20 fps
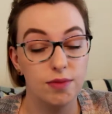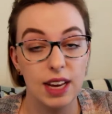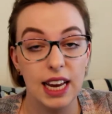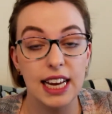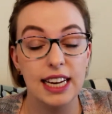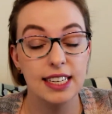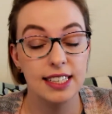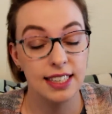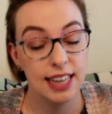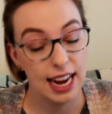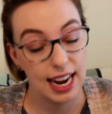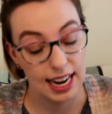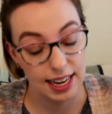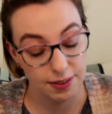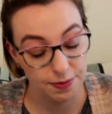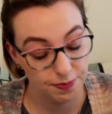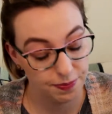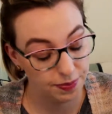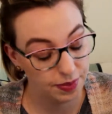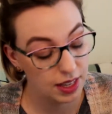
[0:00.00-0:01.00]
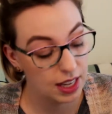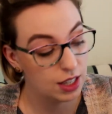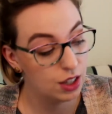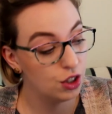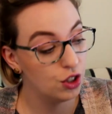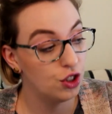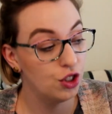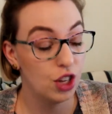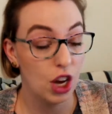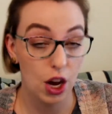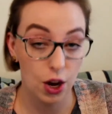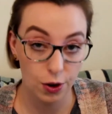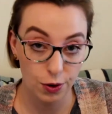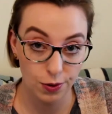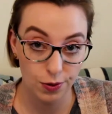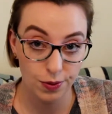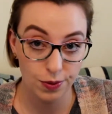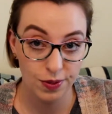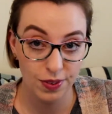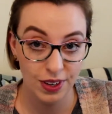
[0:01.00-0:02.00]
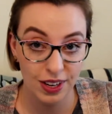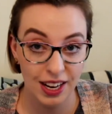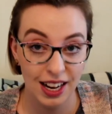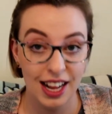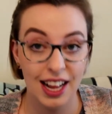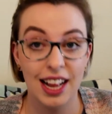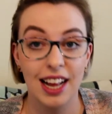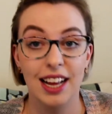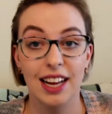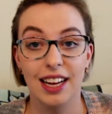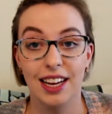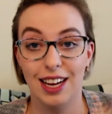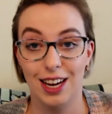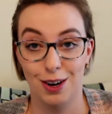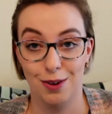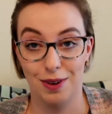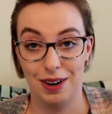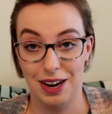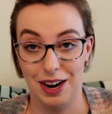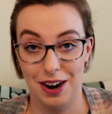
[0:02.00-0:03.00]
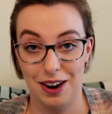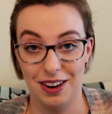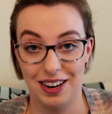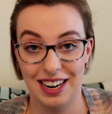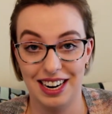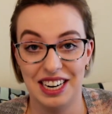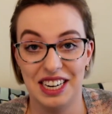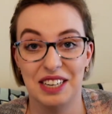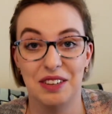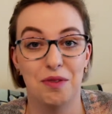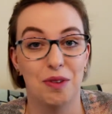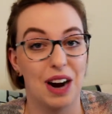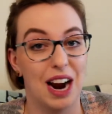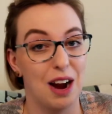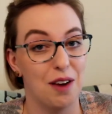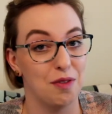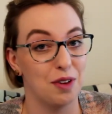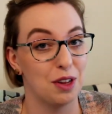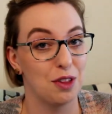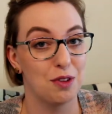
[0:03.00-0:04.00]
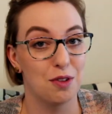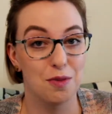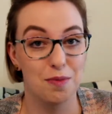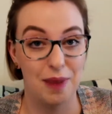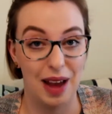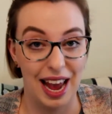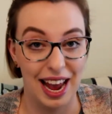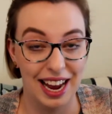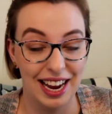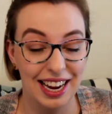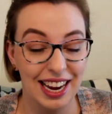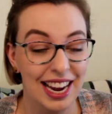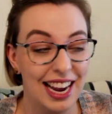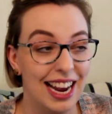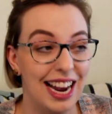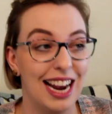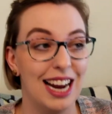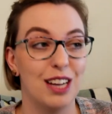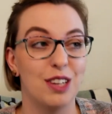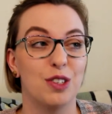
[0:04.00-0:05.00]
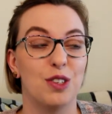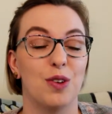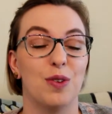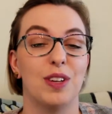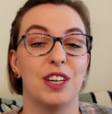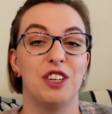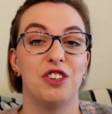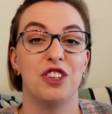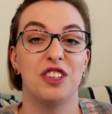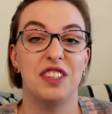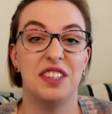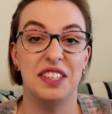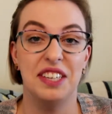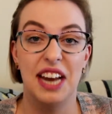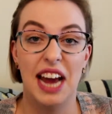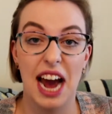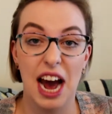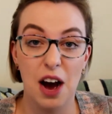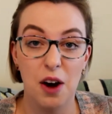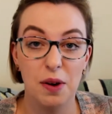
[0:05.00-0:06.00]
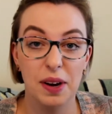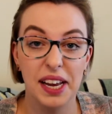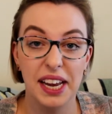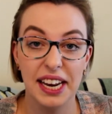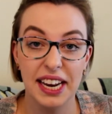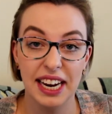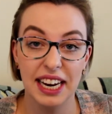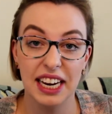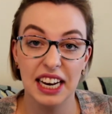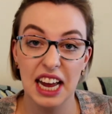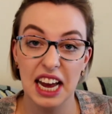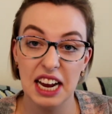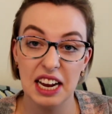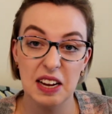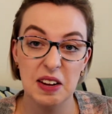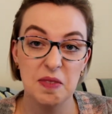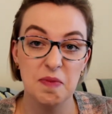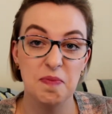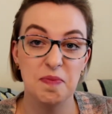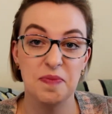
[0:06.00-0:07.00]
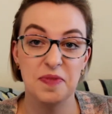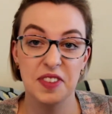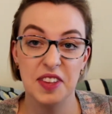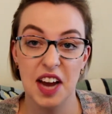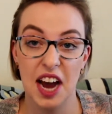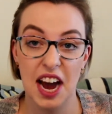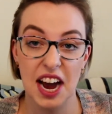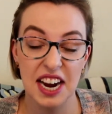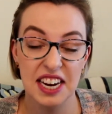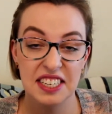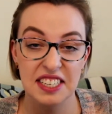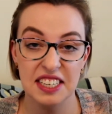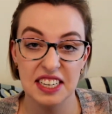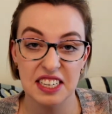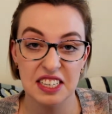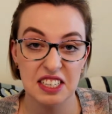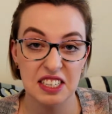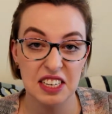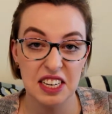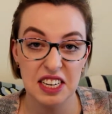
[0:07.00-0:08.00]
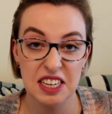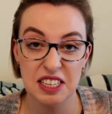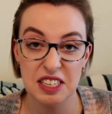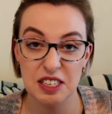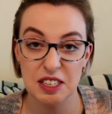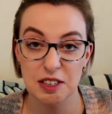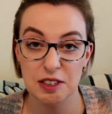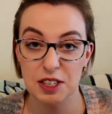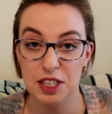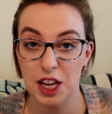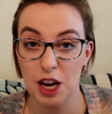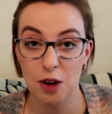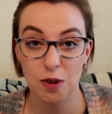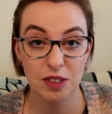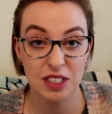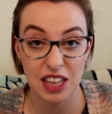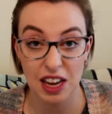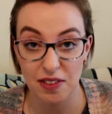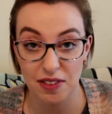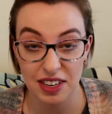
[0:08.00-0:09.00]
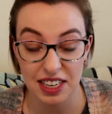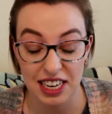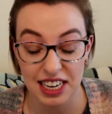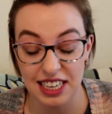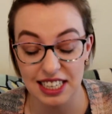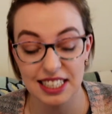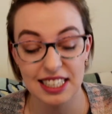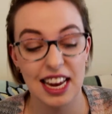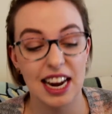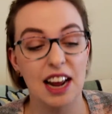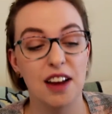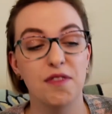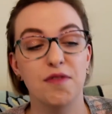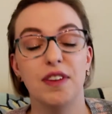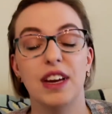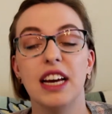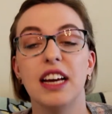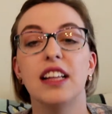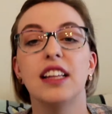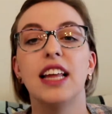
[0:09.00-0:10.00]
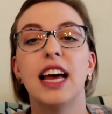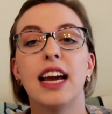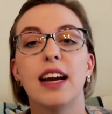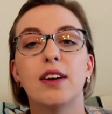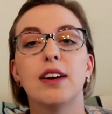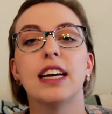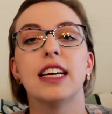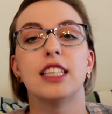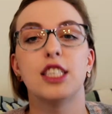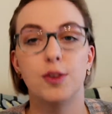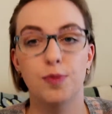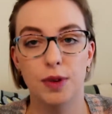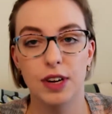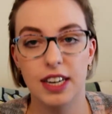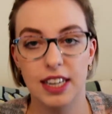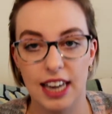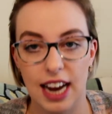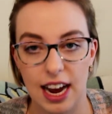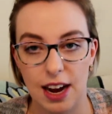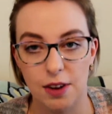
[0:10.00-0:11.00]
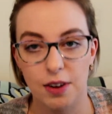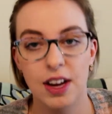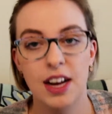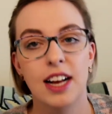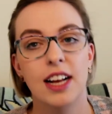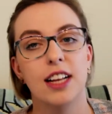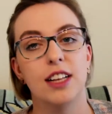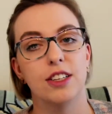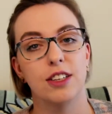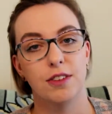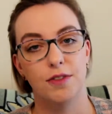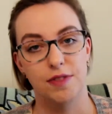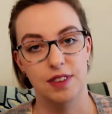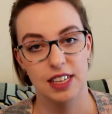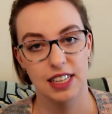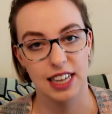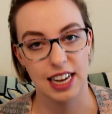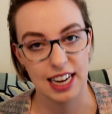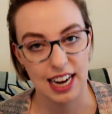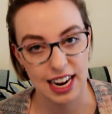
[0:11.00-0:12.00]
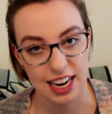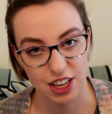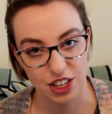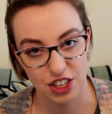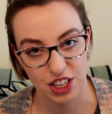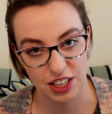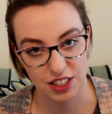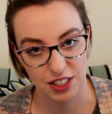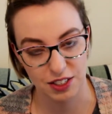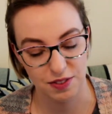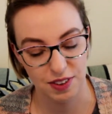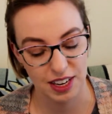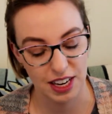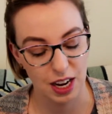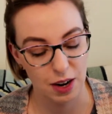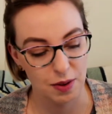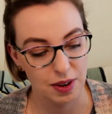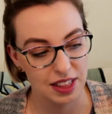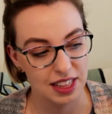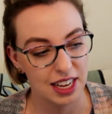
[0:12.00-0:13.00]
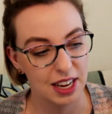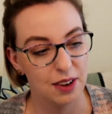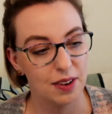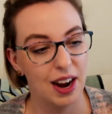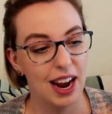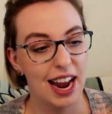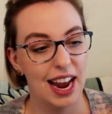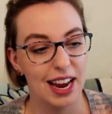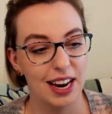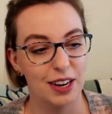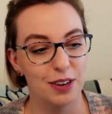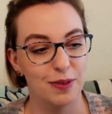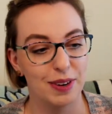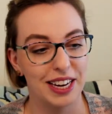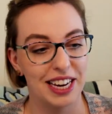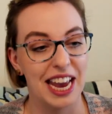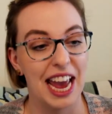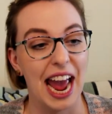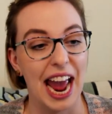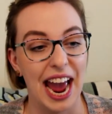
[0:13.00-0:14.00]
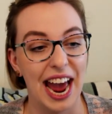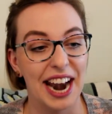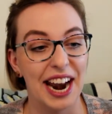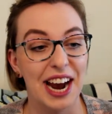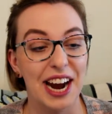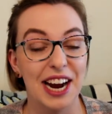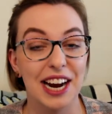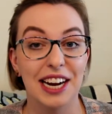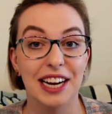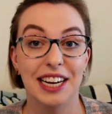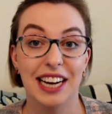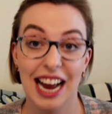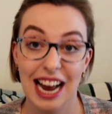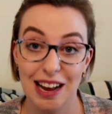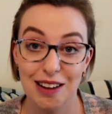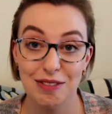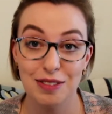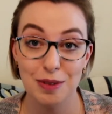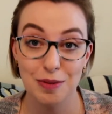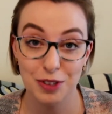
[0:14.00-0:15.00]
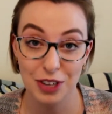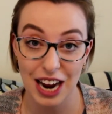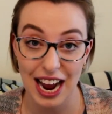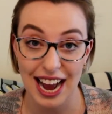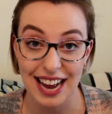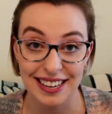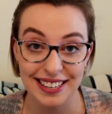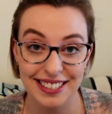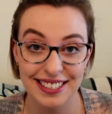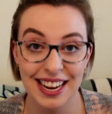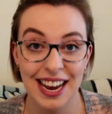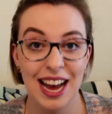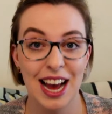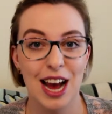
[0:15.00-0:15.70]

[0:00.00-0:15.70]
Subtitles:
insane. So here we are, we're halfway through May. It is only just now hitting like high 60s, low 70s, and I feel like it's spring now, so I feel like I can share this video with you and we can have some chats